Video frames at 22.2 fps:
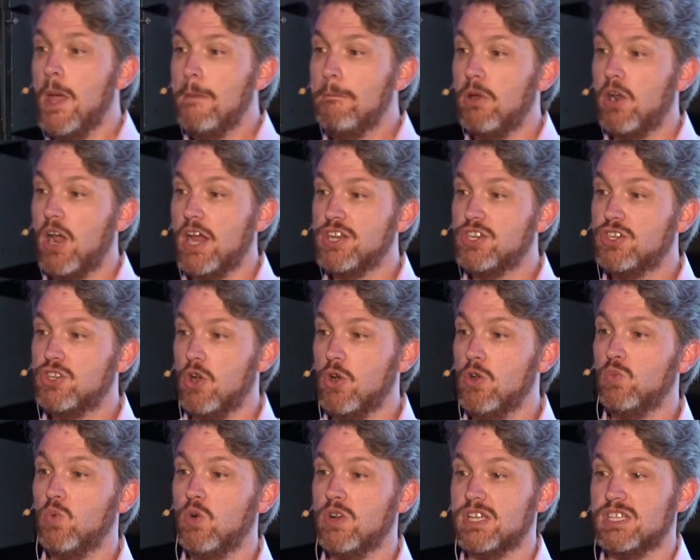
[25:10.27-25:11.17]
but I
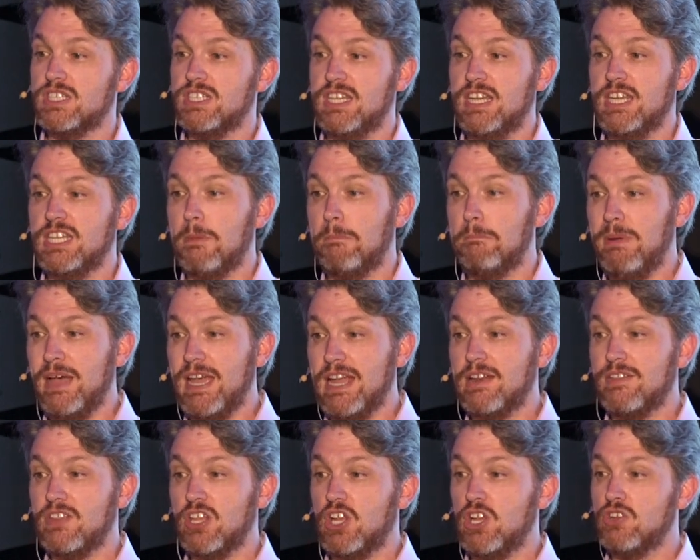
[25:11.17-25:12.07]
don't want to see a
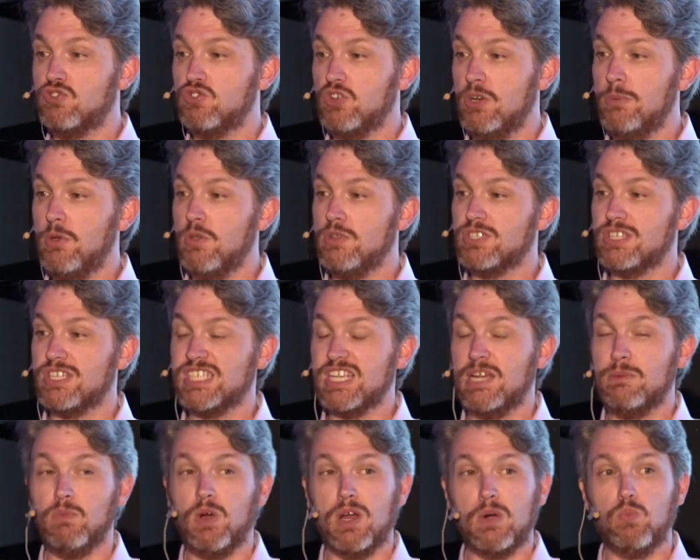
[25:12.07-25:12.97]
debate that contributes to
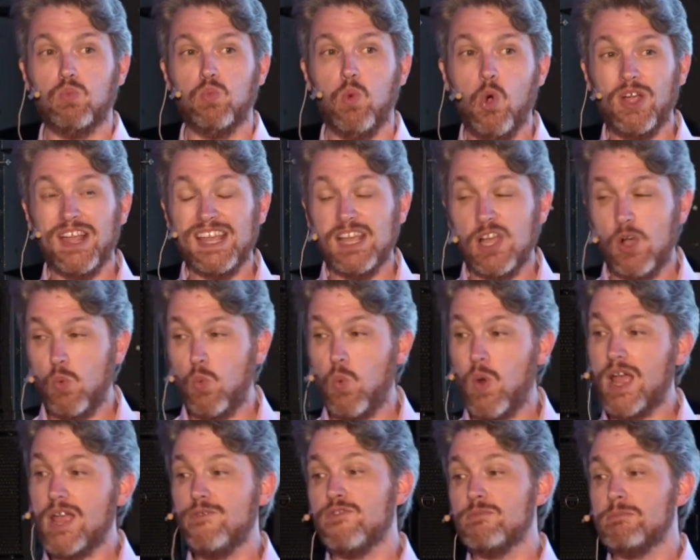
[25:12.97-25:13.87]
someone walking
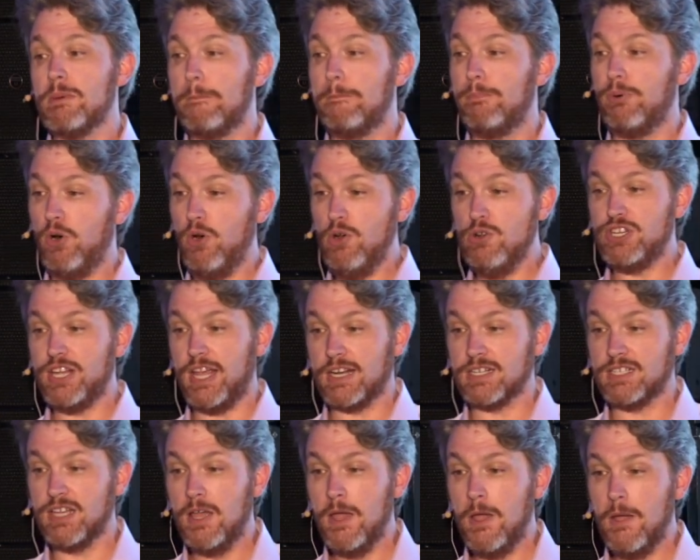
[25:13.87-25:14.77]
away from a
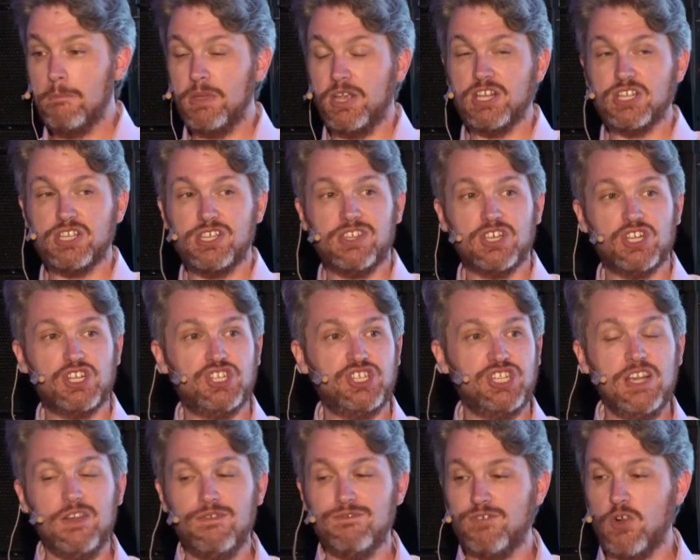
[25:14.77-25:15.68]
project because of the
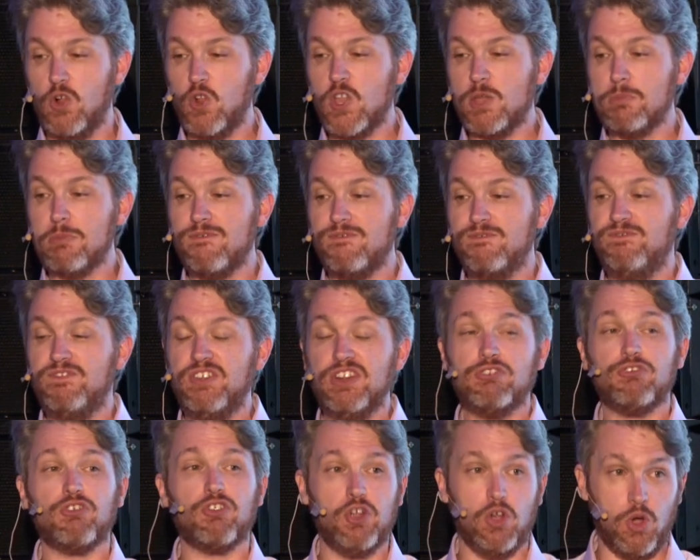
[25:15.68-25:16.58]
sheer volume of
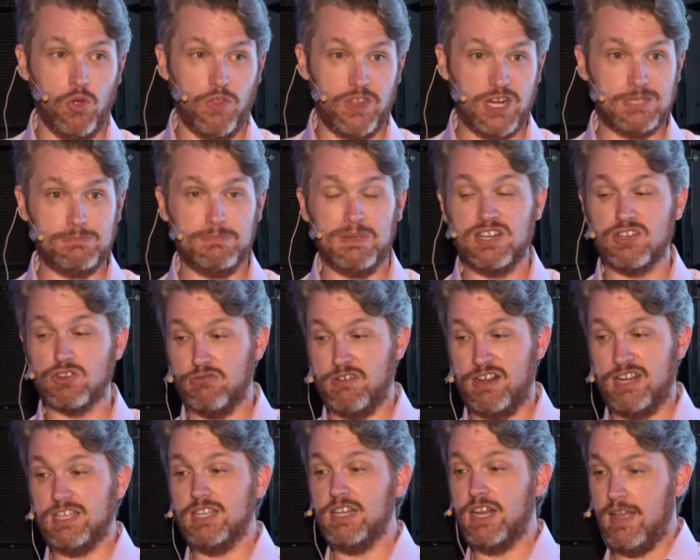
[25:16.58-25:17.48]
vitriol that has been
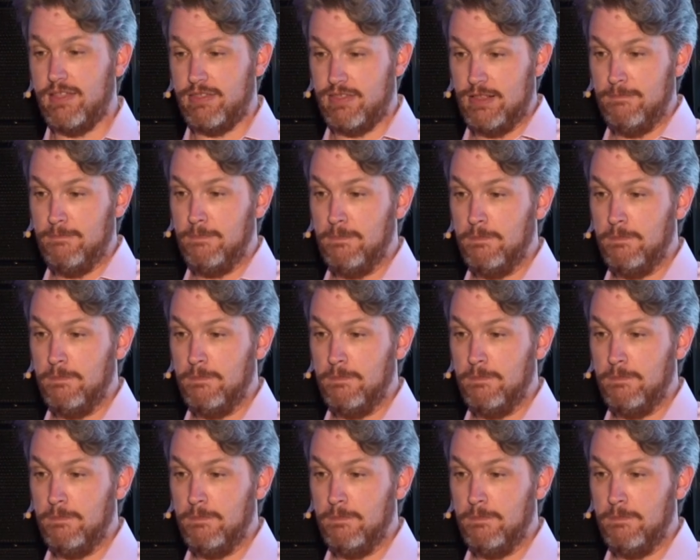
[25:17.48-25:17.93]
directed at them.